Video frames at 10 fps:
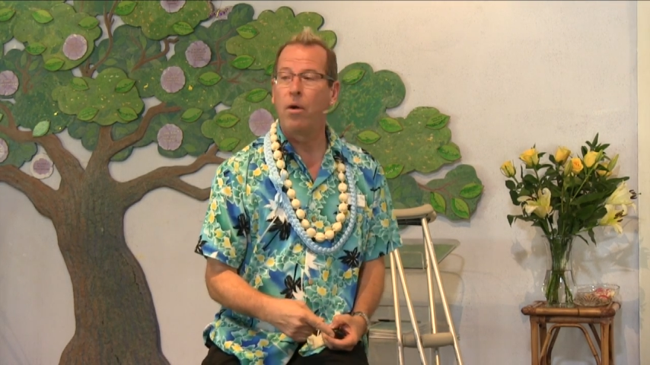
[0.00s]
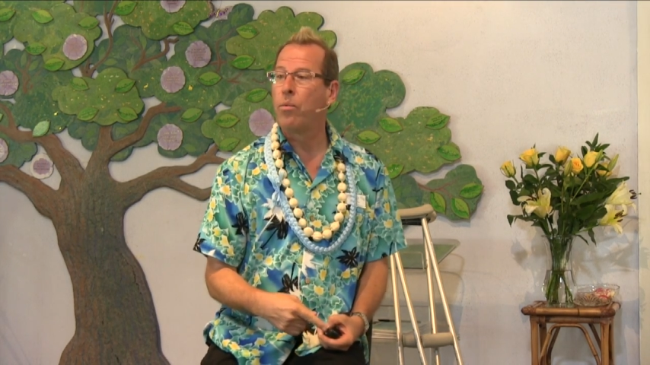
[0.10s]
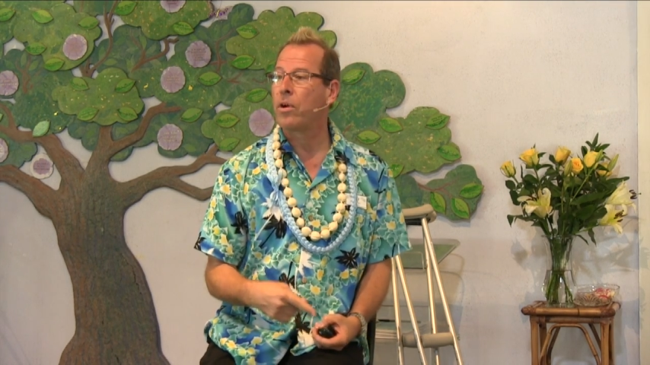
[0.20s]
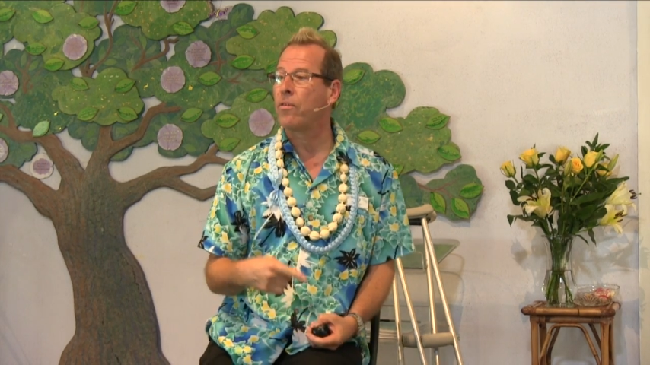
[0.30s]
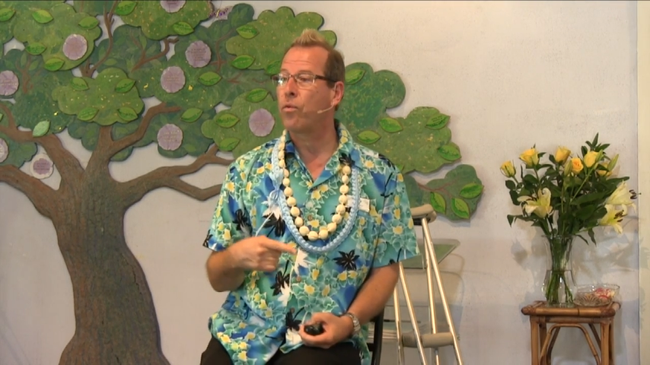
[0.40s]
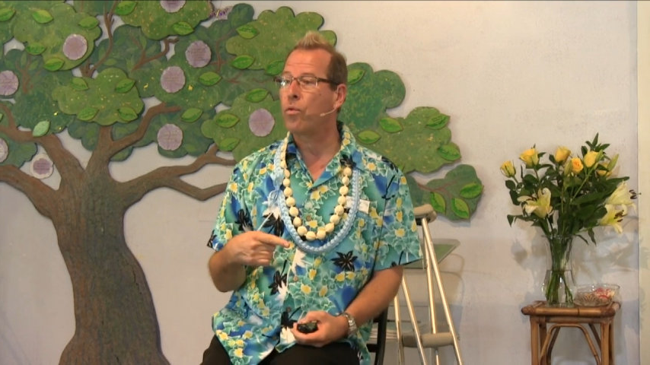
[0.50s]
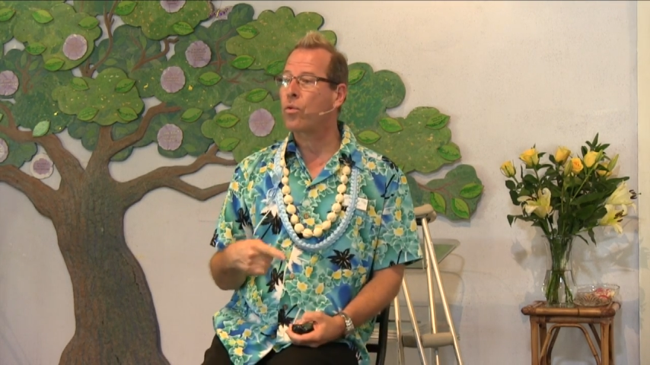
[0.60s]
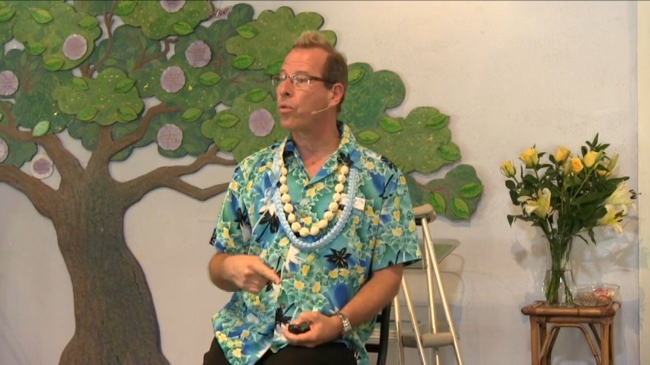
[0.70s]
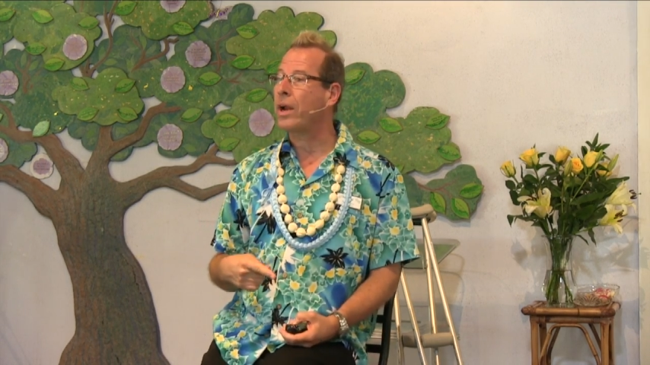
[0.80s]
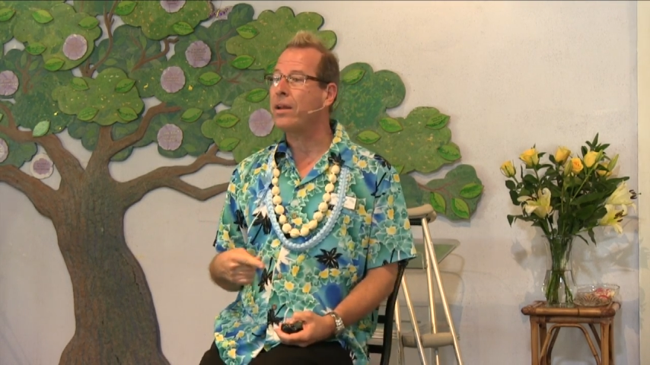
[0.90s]
one of
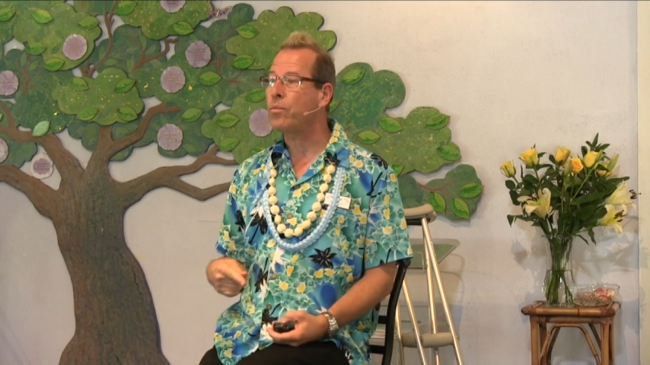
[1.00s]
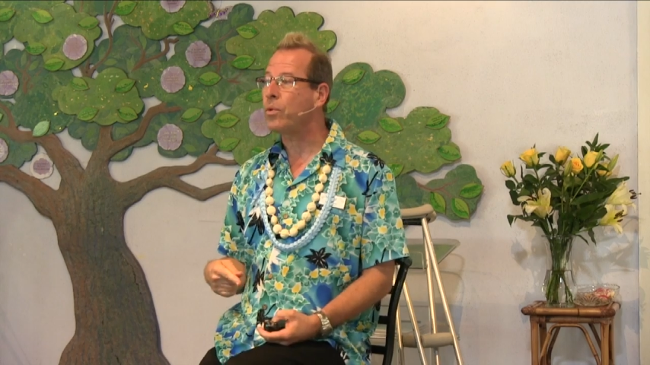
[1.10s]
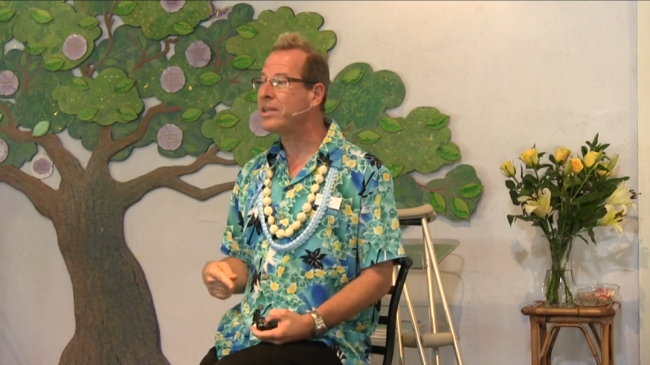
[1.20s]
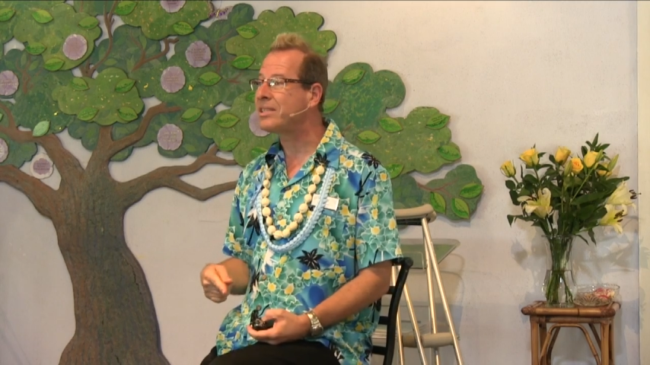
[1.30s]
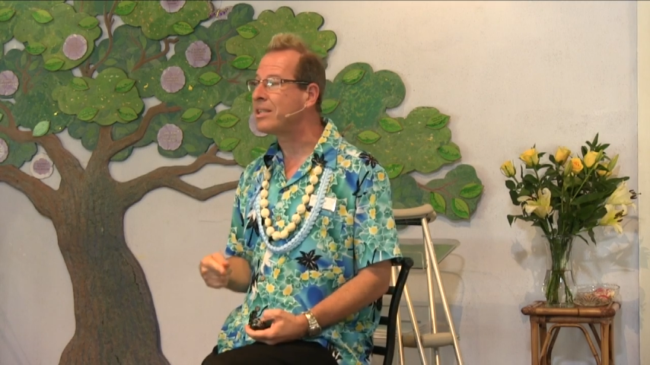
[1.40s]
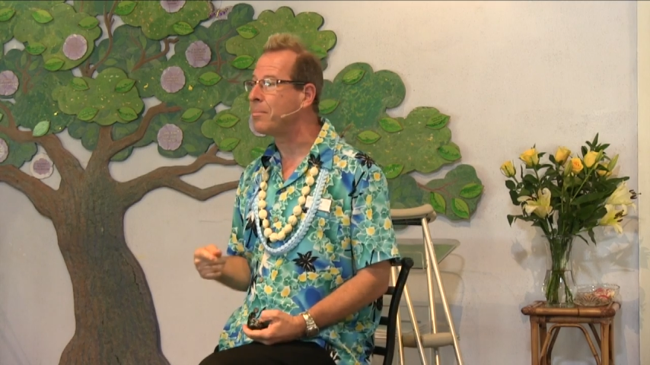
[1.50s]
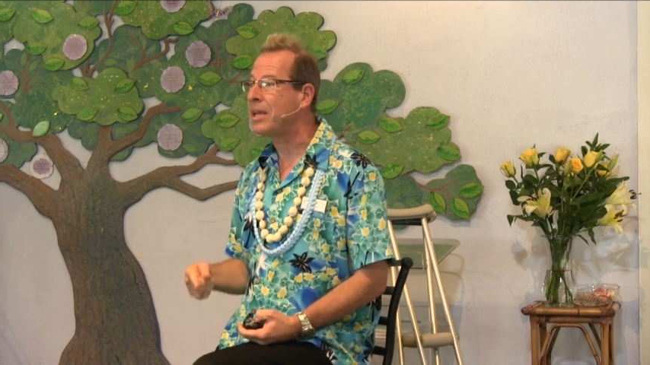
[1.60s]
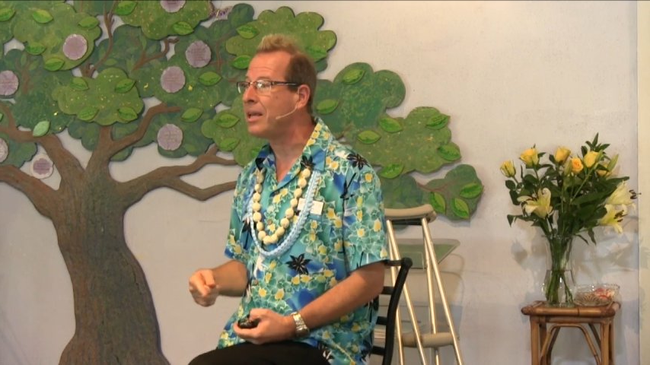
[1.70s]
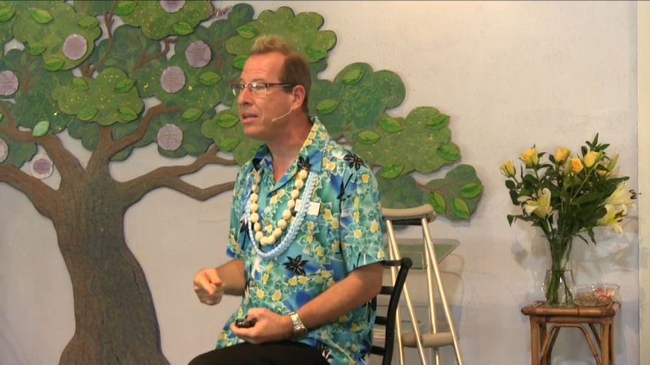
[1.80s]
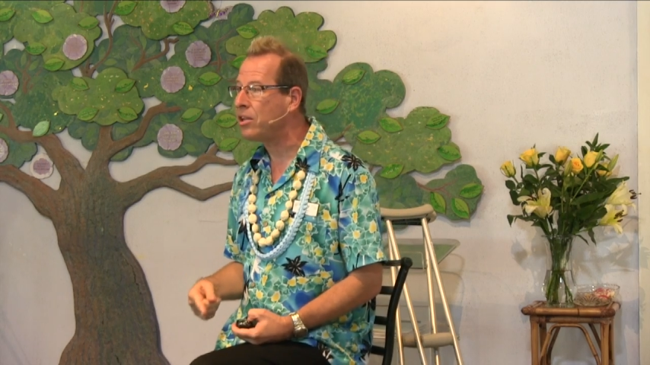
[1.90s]
great wisdom
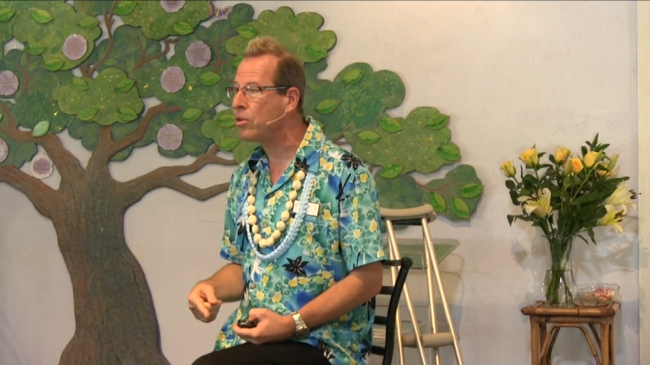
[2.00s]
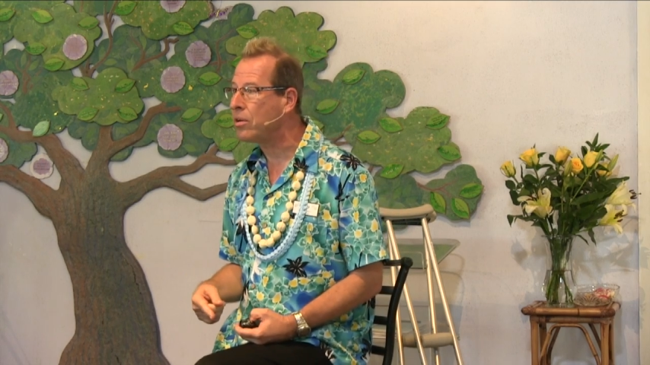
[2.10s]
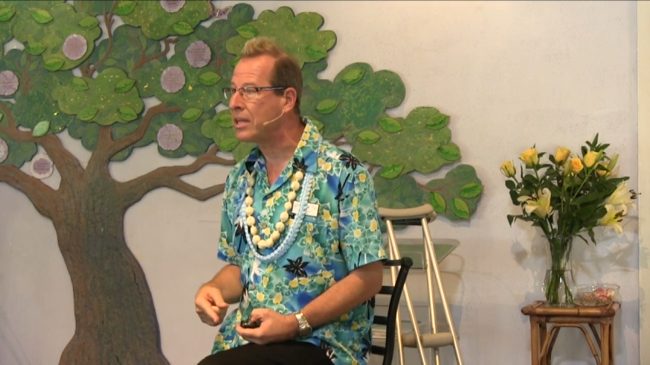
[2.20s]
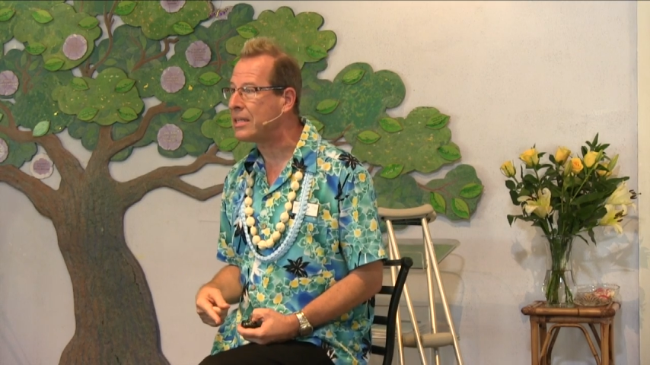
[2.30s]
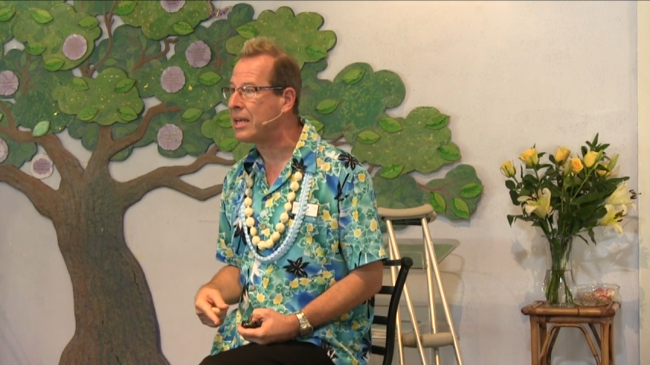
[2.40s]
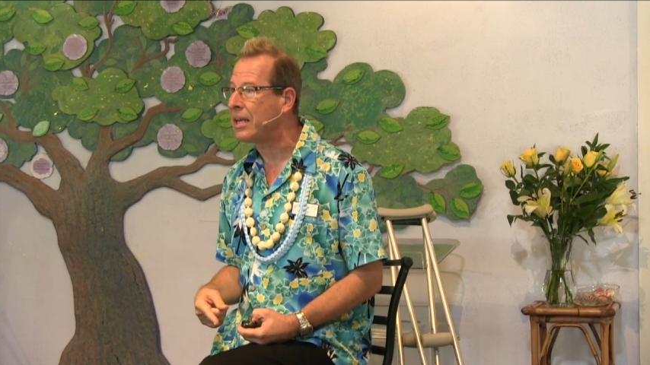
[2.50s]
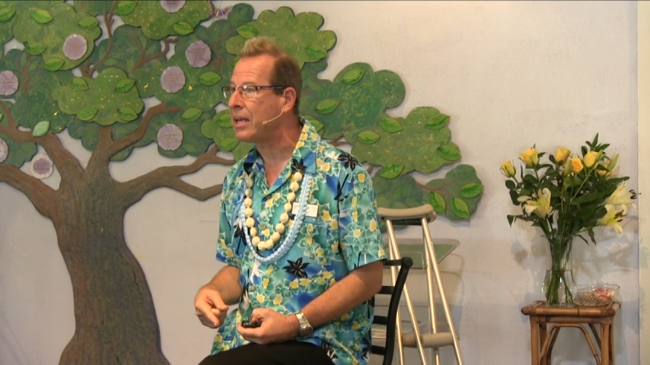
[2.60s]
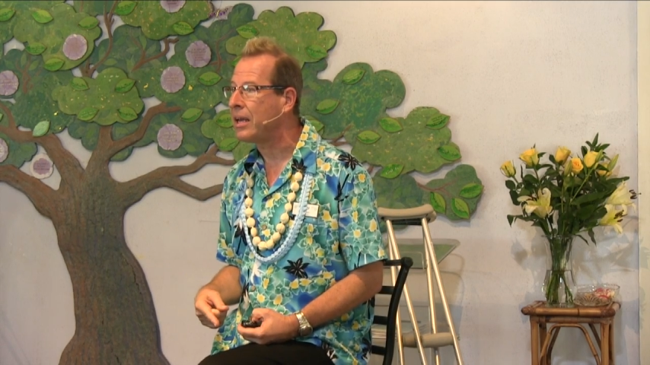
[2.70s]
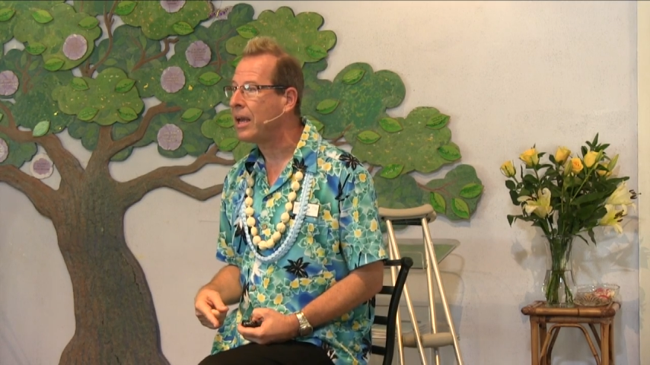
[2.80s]
in unity,